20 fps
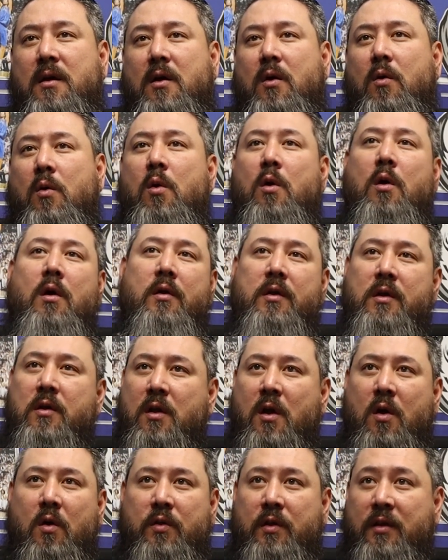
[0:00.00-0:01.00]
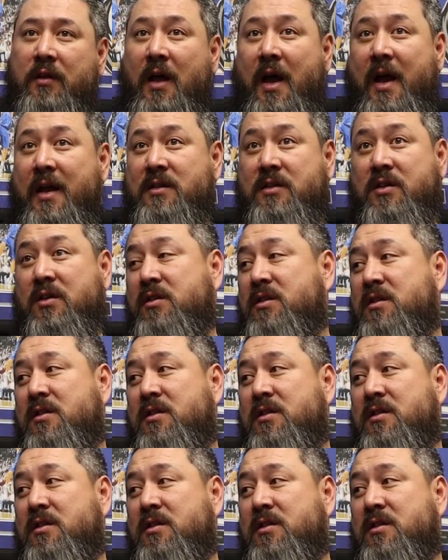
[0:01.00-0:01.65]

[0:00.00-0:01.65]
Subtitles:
Or, the Lions could